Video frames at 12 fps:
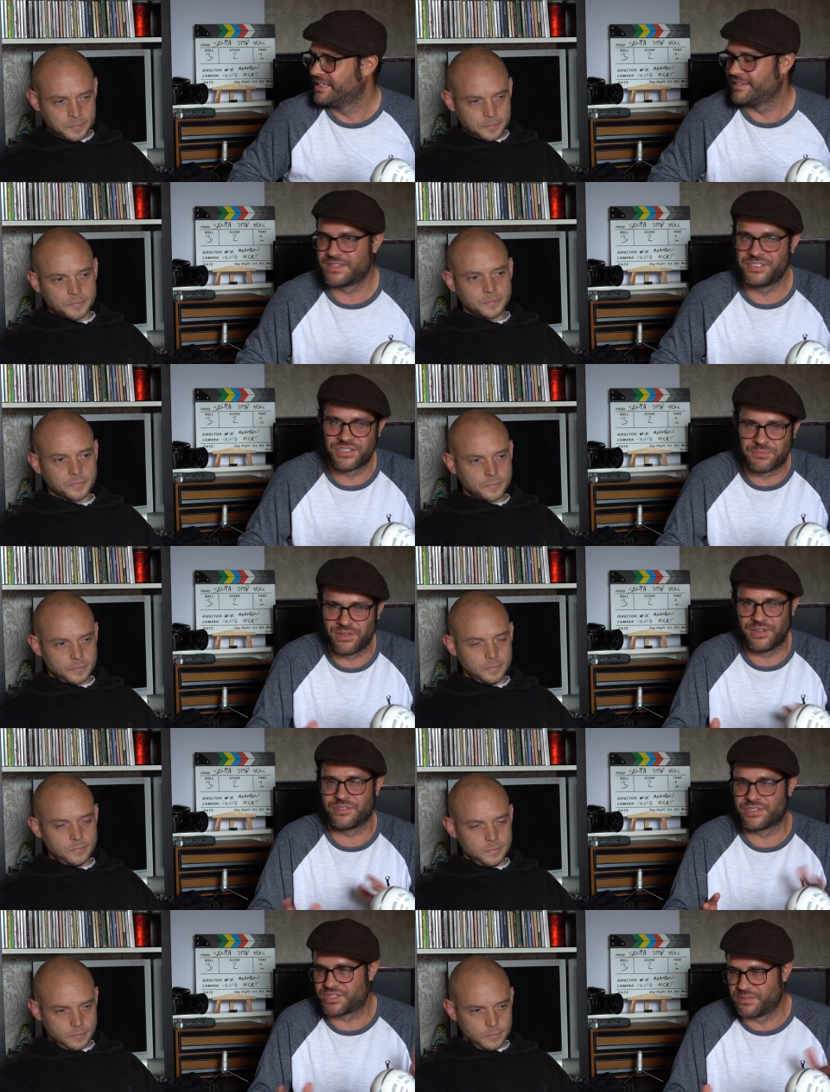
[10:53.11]
Speaker 1: You have to just put
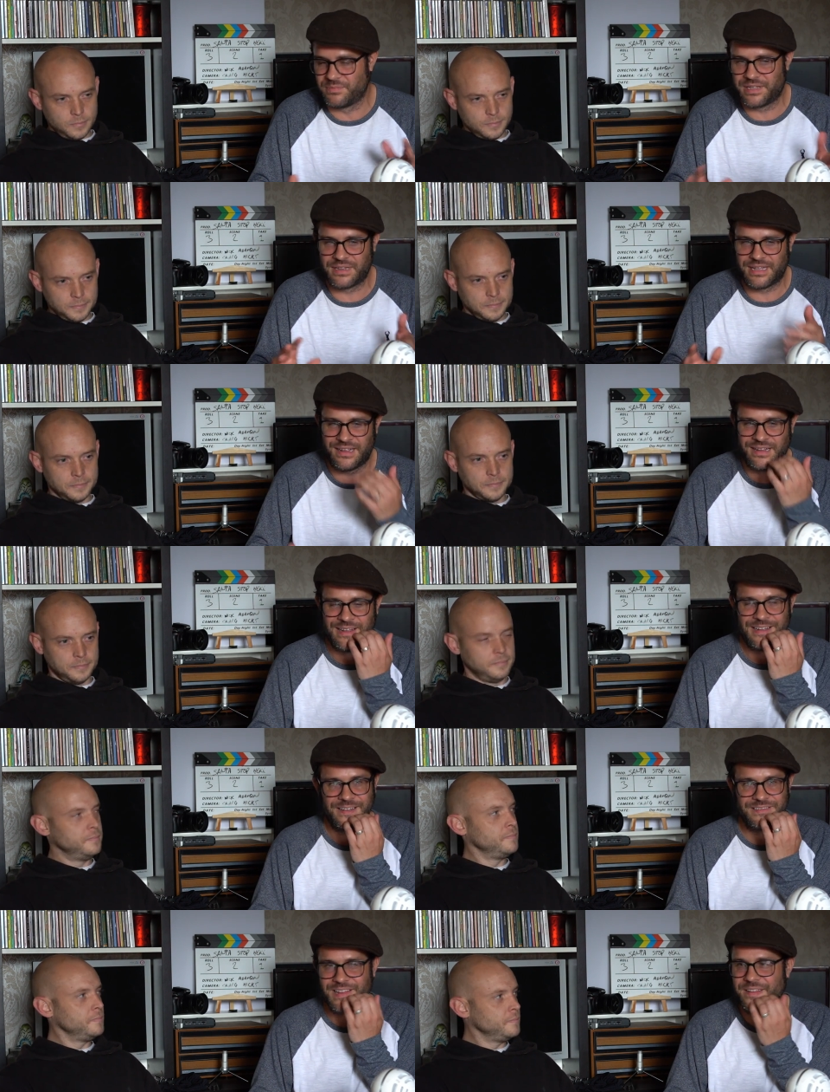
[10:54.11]
a little stumble in there.
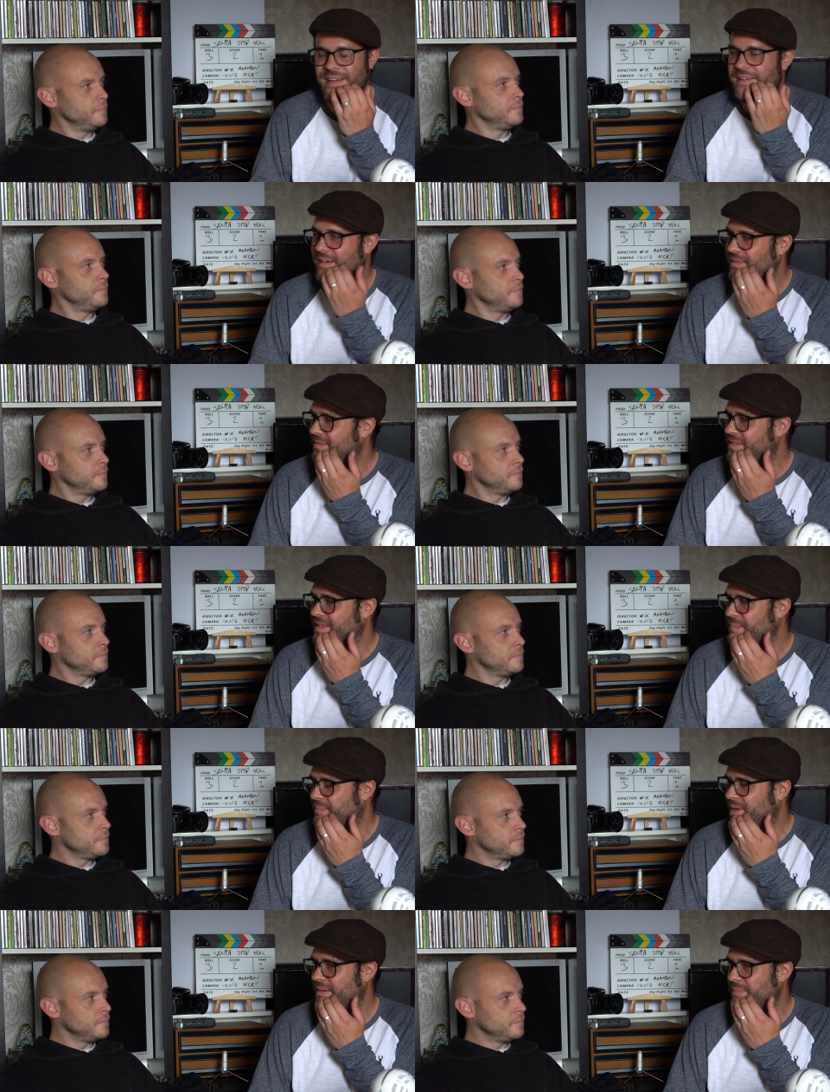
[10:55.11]
There's like that. Have you ever
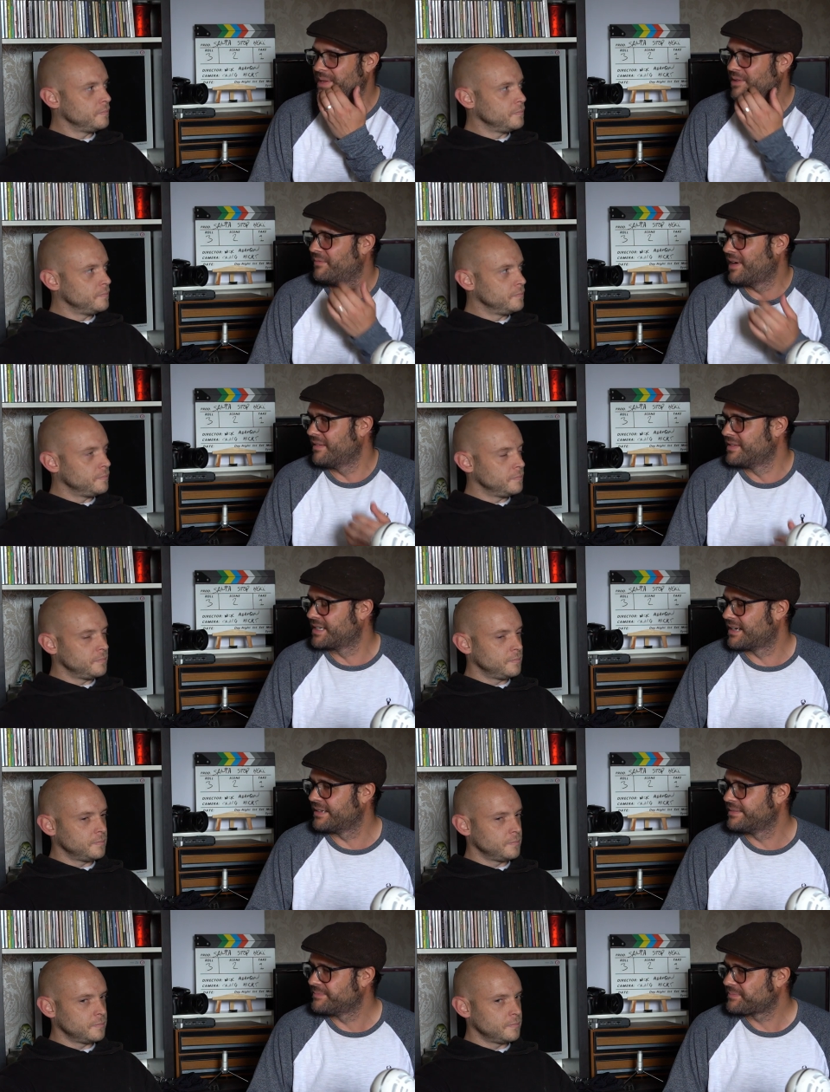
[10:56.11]
seen um, Blue
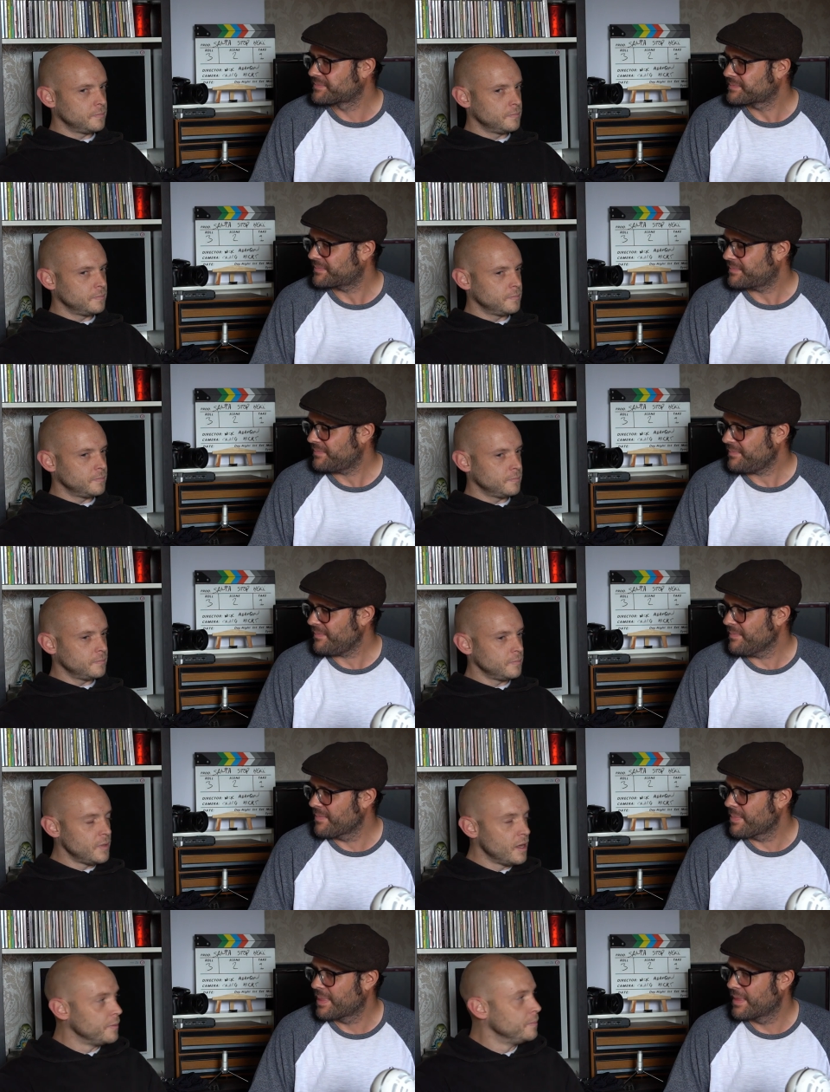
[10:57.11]
Valentine?
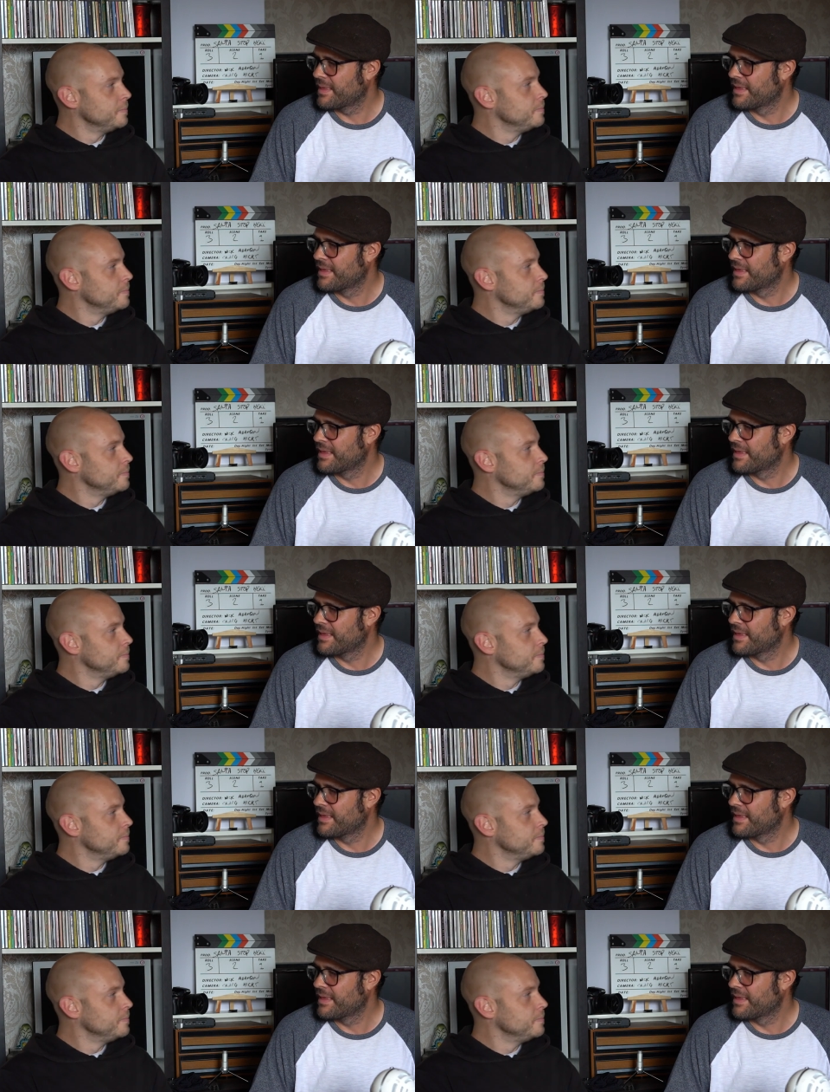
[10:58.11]
No.